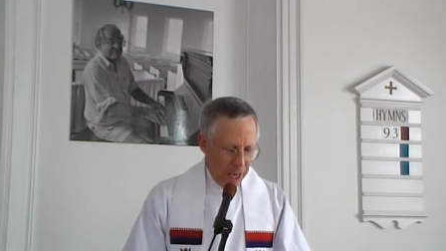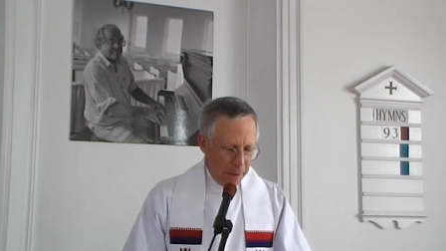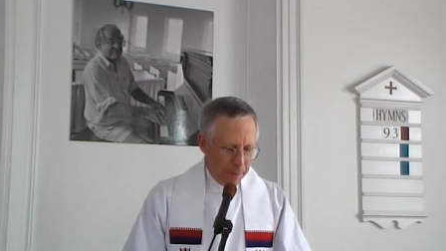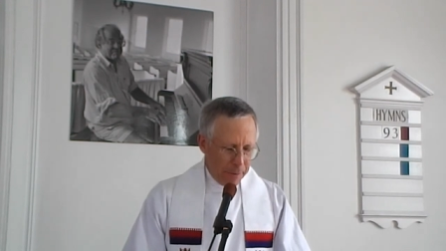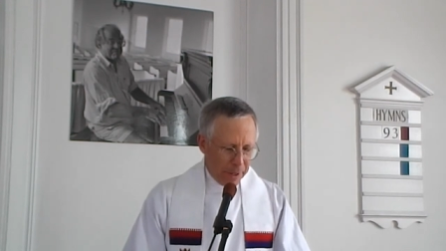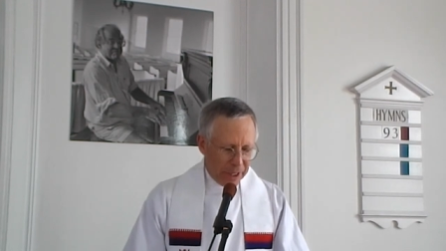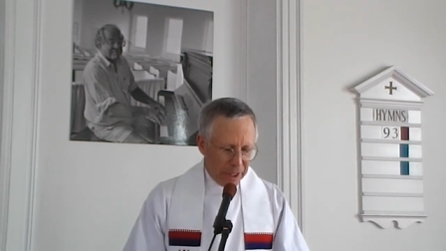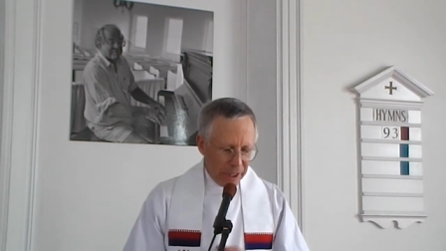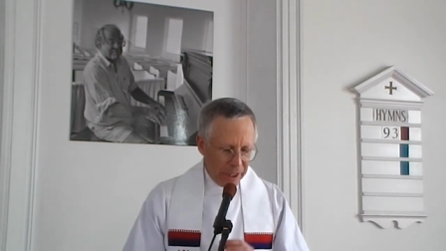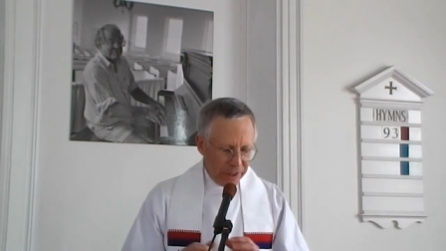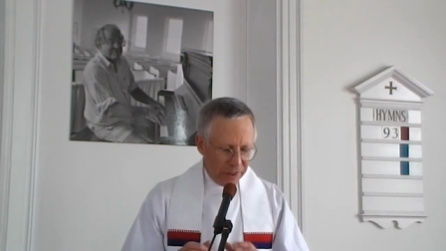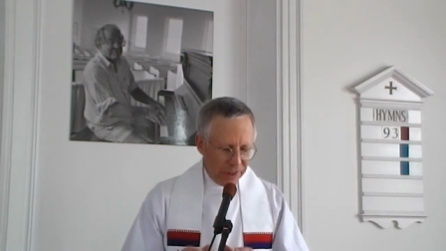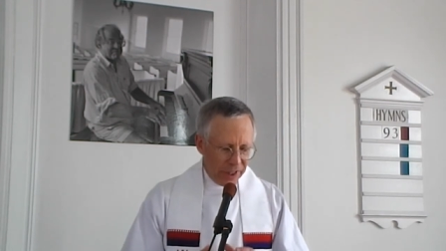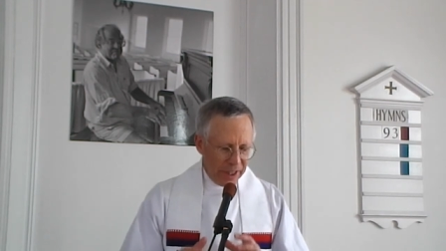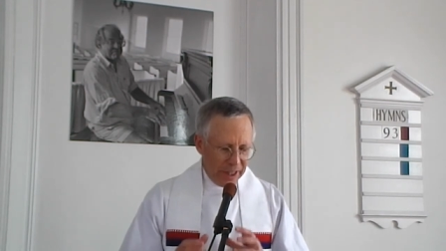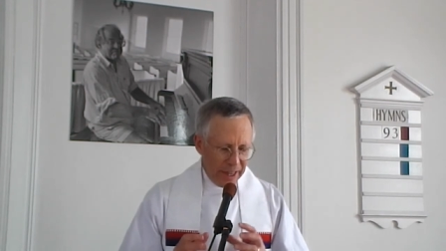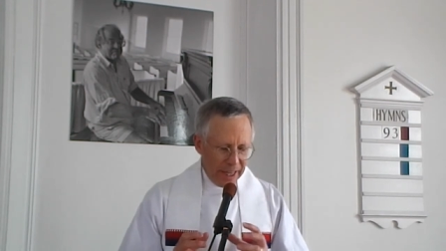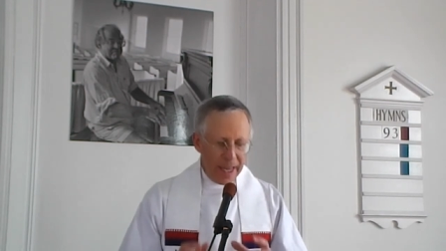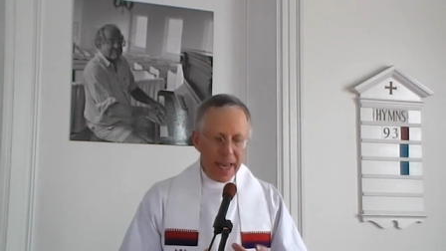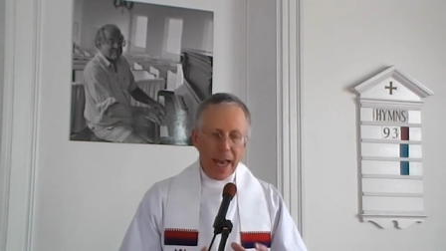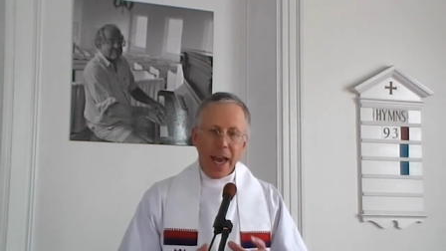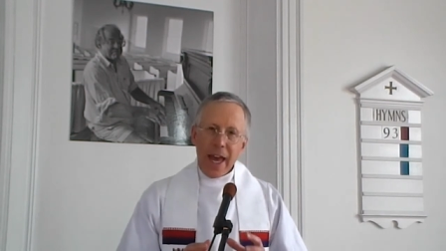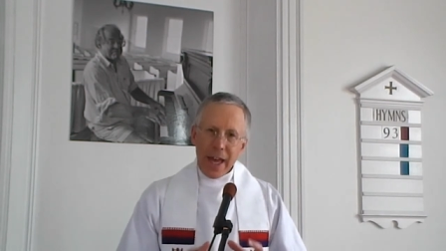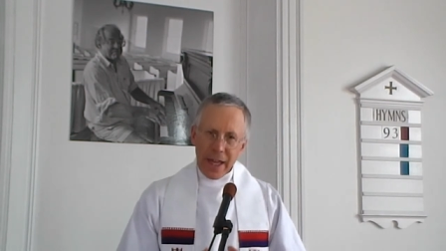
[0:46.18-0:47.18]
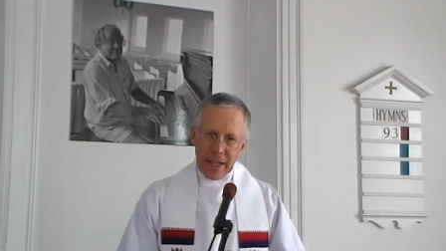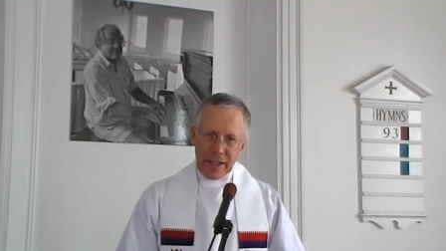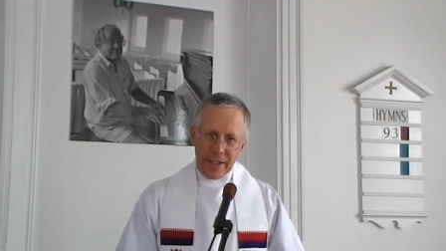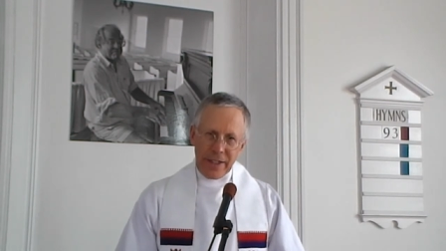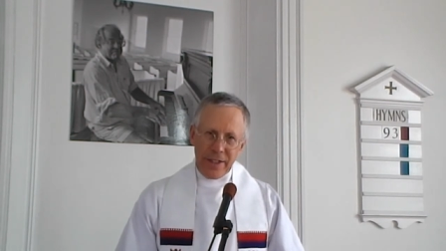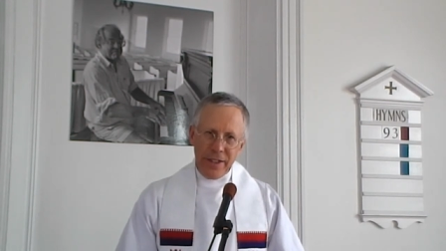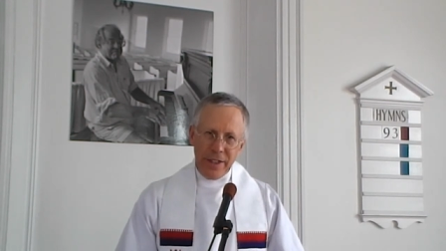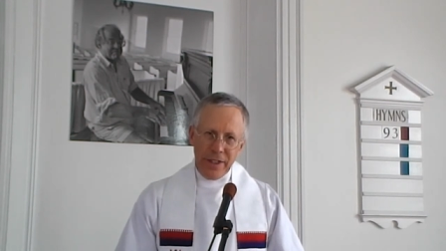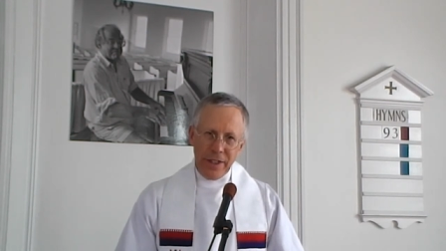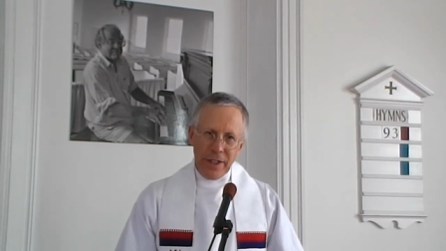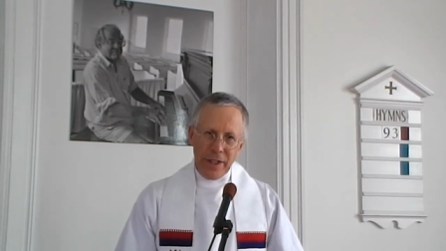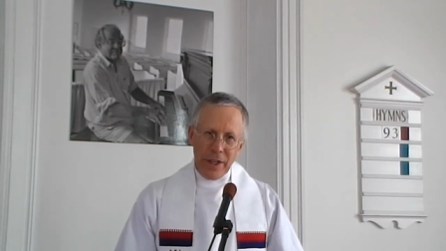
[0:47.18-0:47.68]
Because in the end,
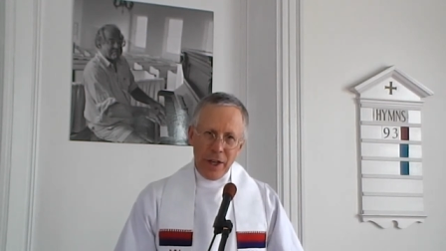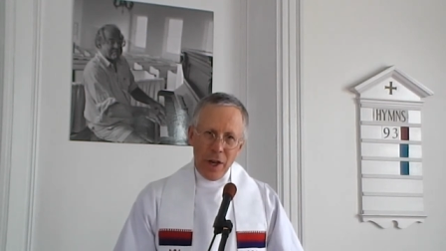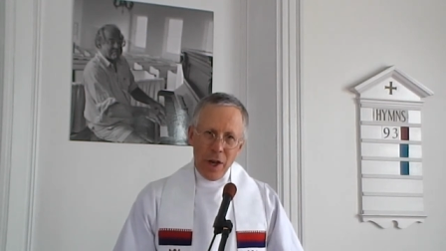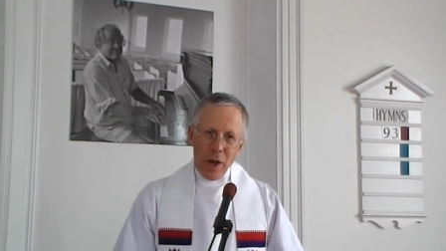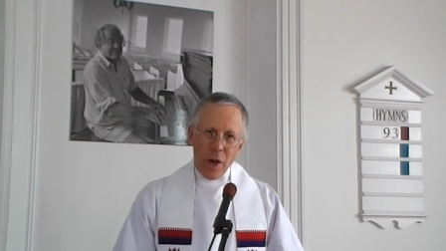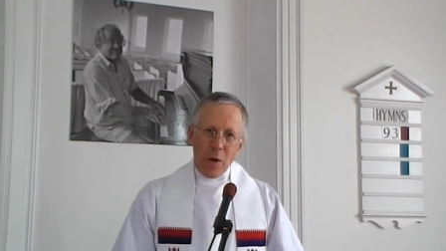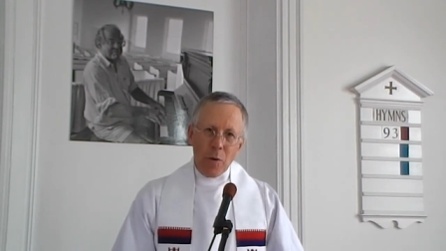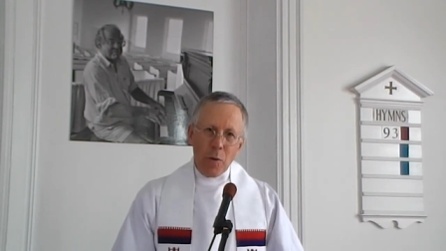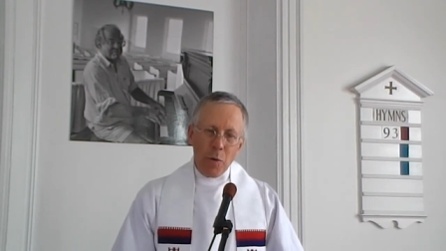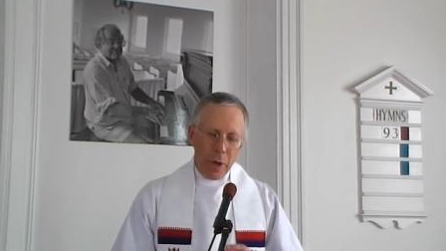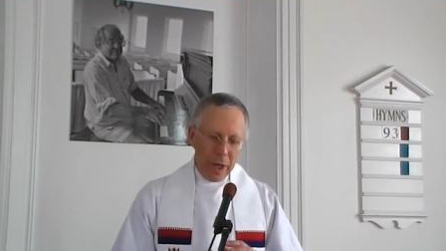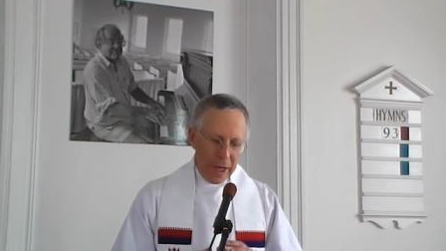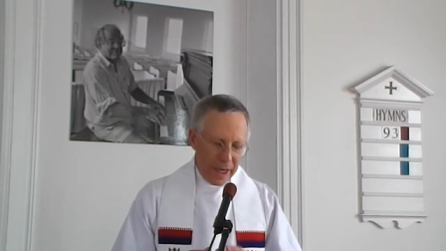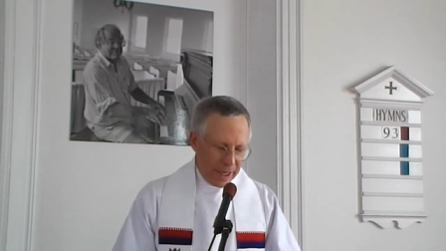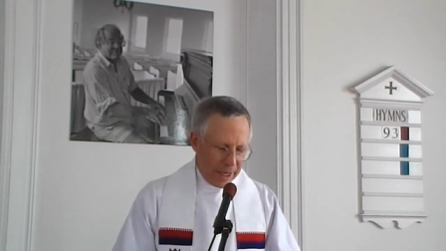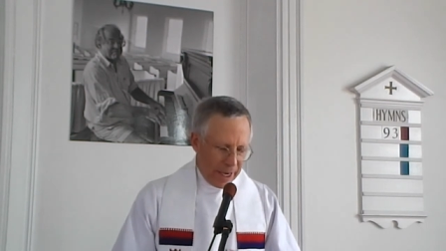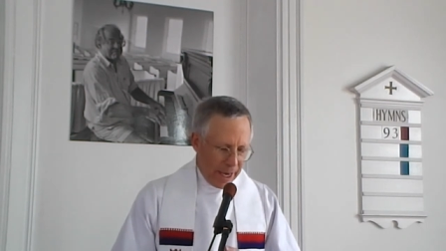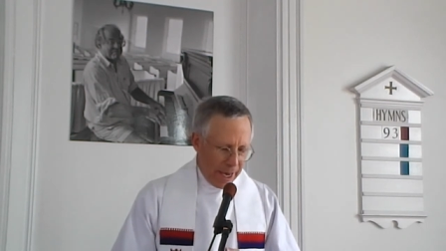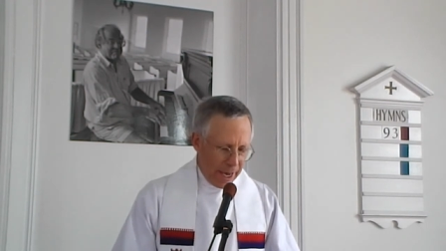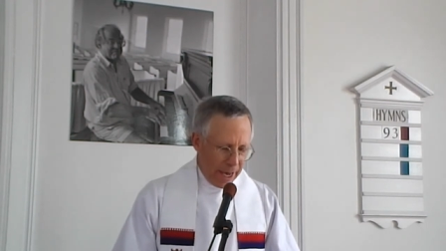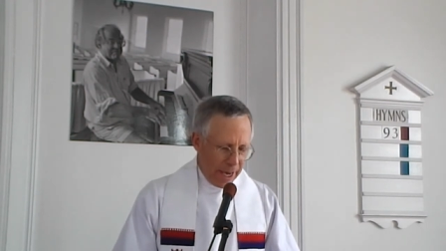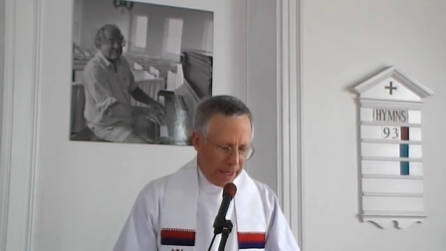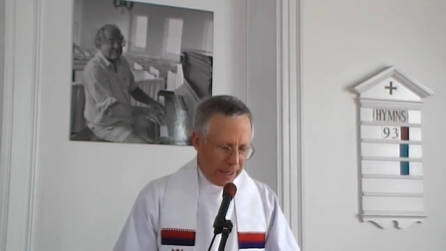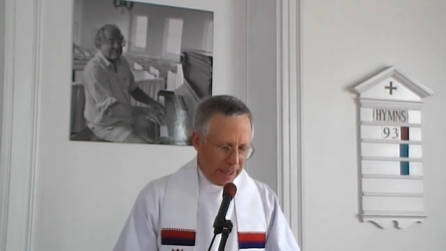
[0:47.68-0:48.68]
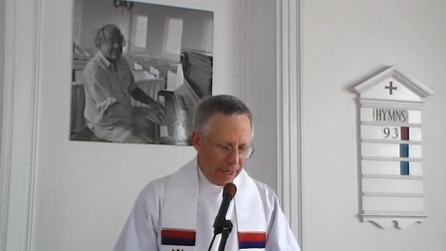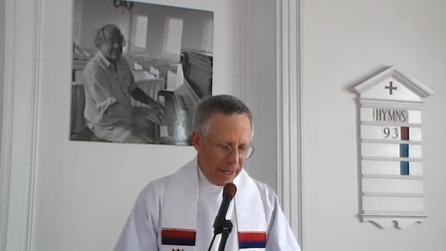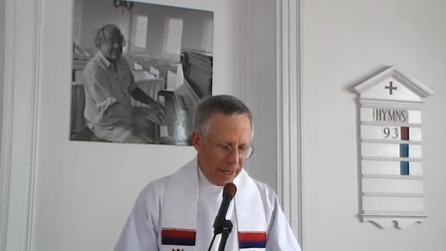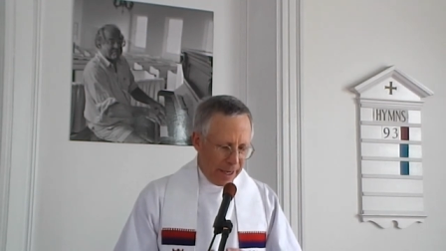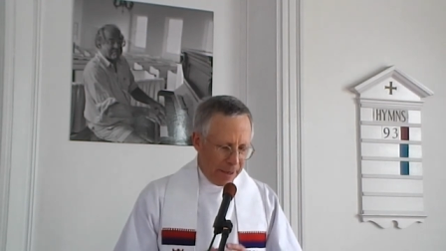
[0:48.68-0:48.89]
we can